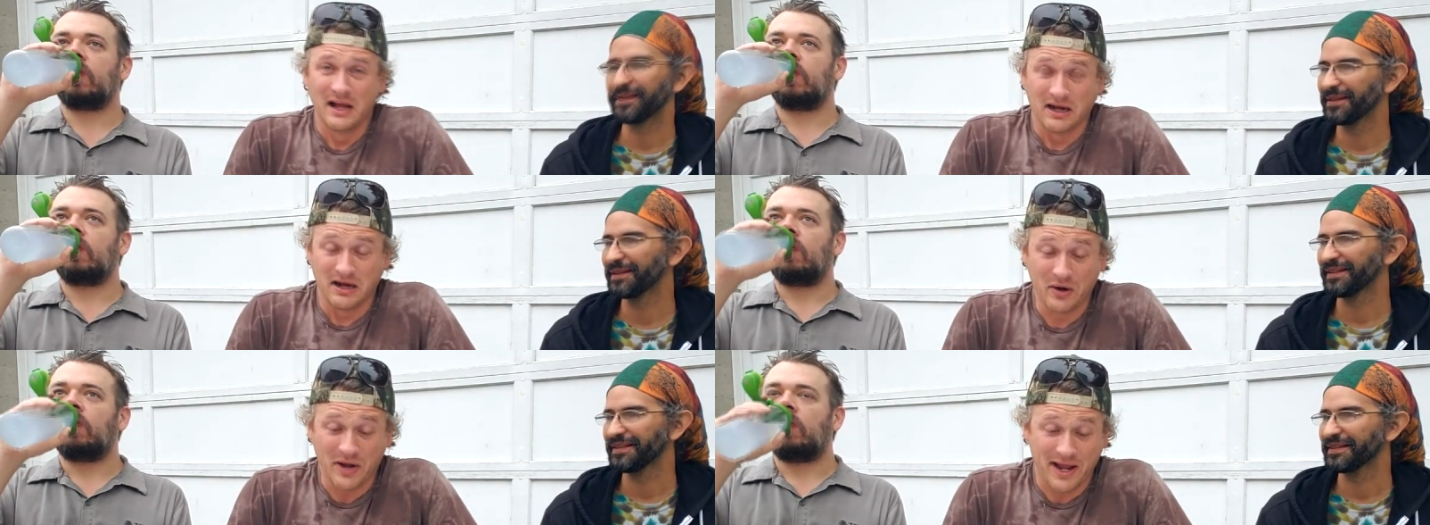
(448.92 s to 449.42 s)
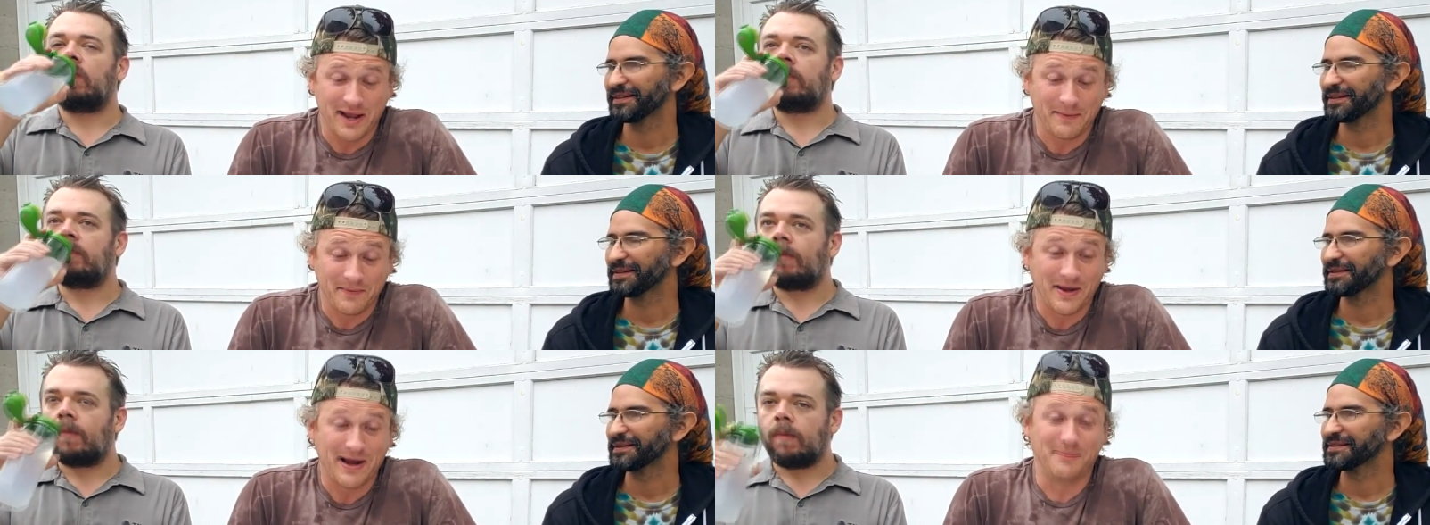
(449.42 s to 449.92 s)
Speaker 1: Okay,
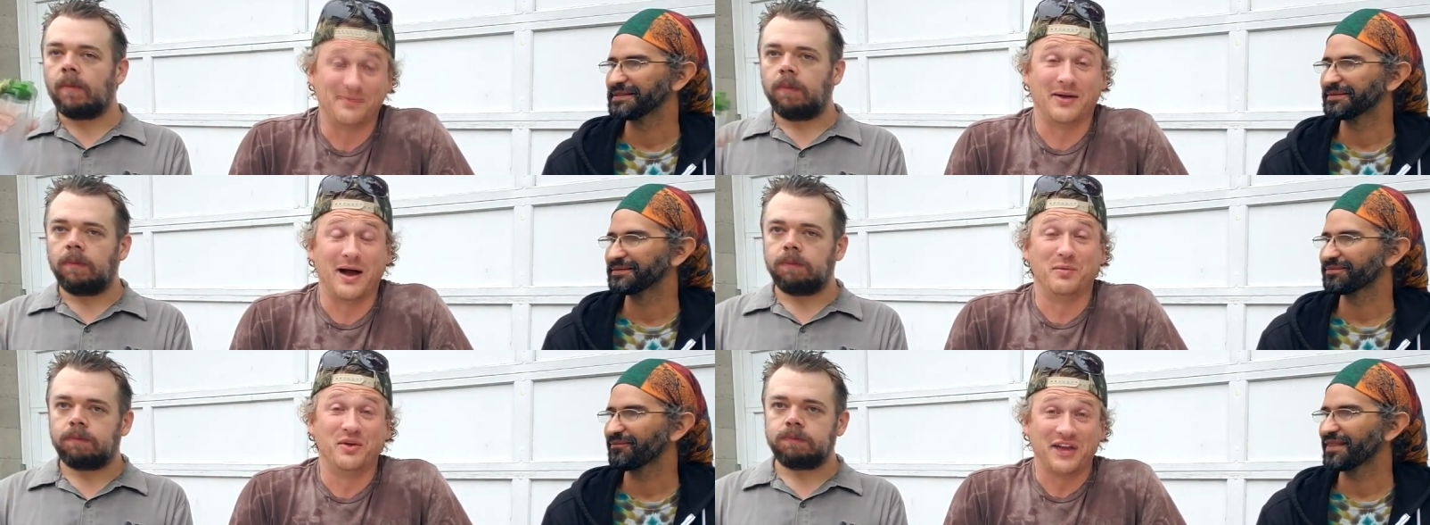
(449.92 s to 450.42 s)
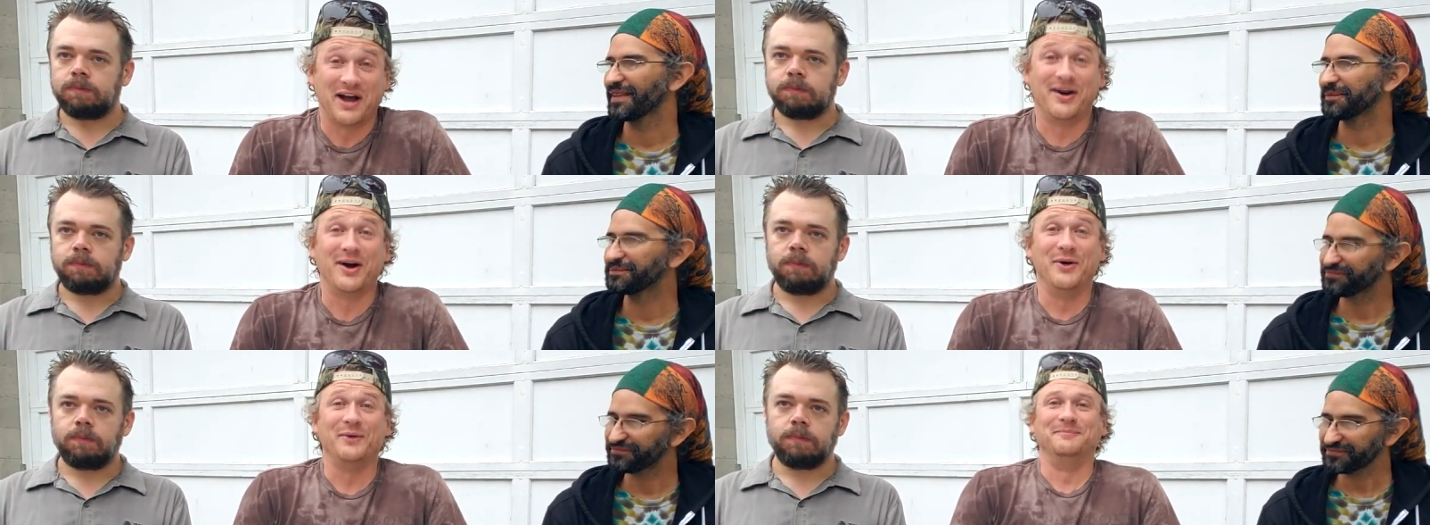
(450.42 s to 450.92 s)
I'm,
Speaker 2: I'm without
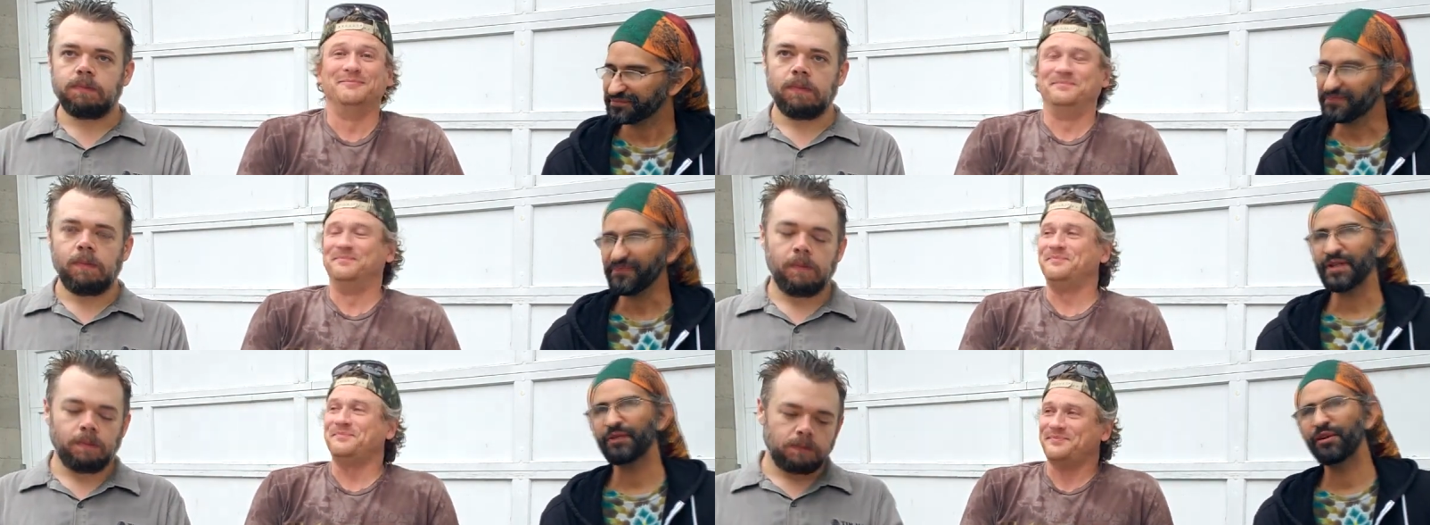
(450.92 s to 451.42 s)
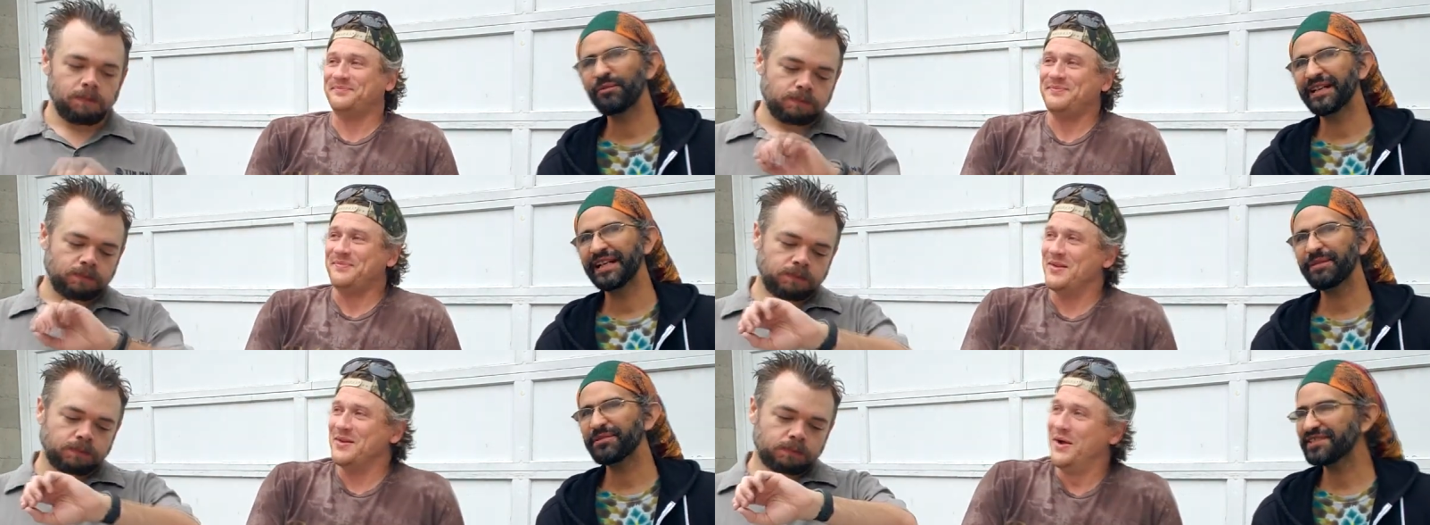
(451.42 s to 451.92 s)
hope. Well, my
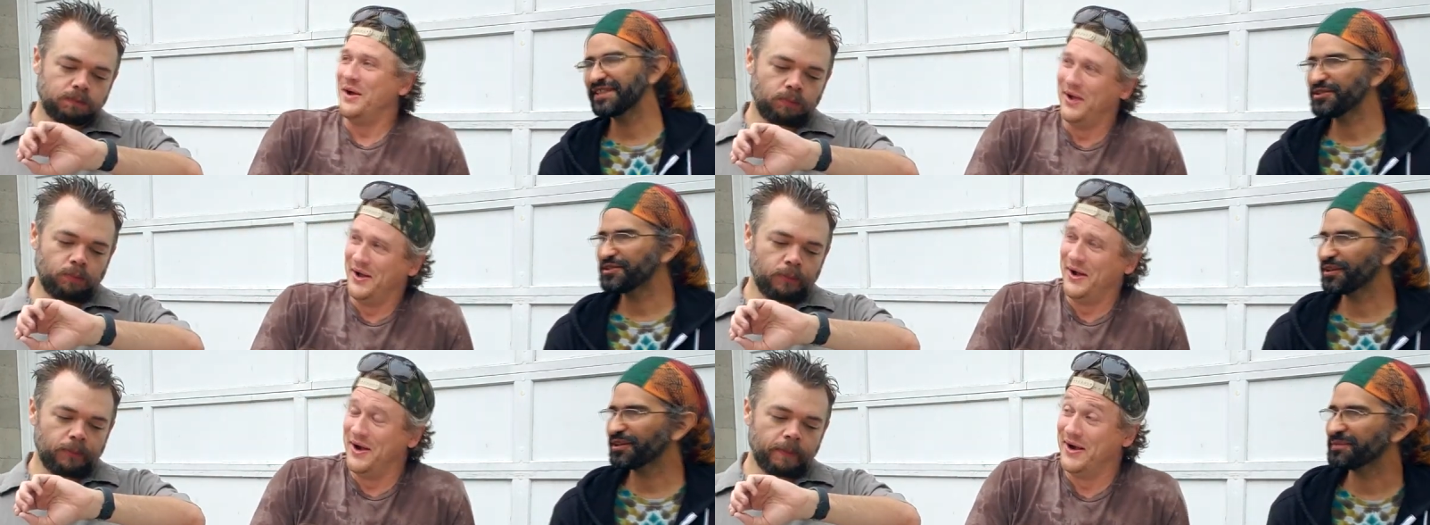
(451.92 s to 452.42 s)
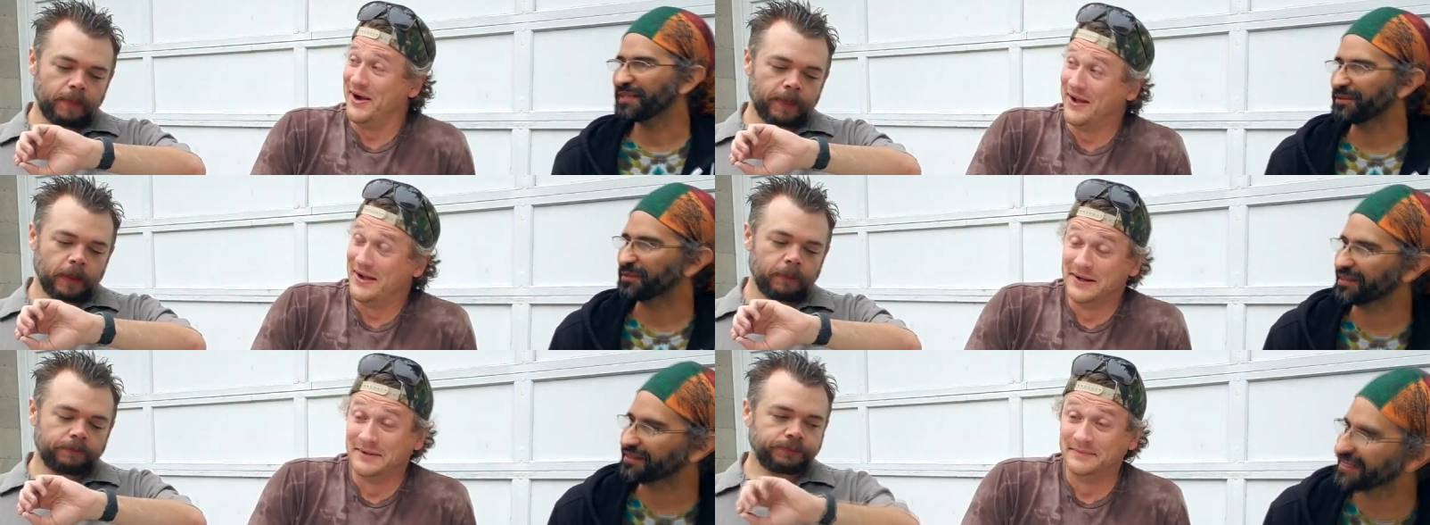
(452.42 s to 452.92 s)
neighbor said sugar might
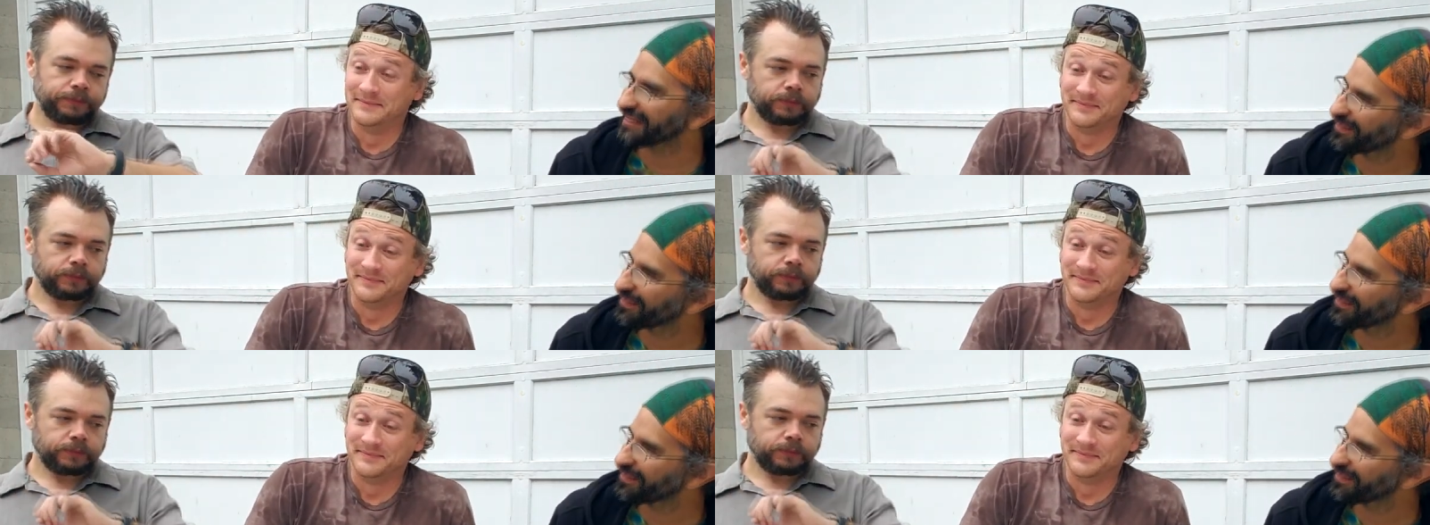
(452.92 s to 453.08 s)
work. Do you